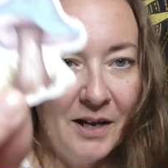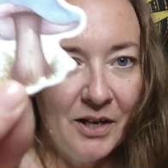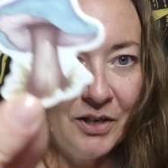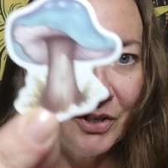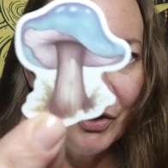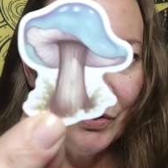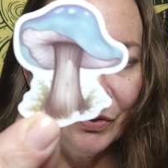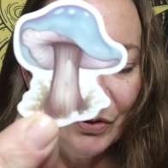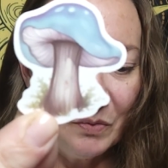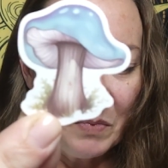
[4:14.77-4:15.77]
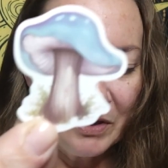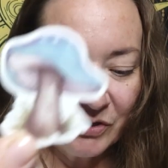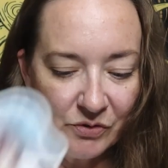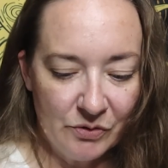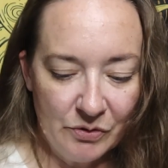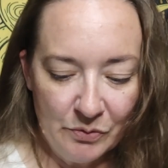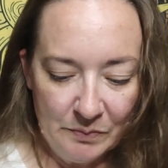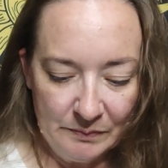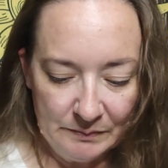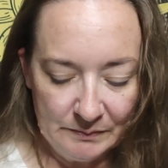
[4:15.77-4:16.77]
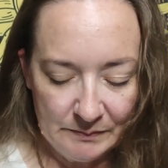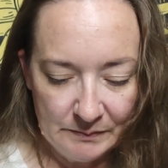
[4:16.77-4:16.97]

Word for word: and a cute little mushroom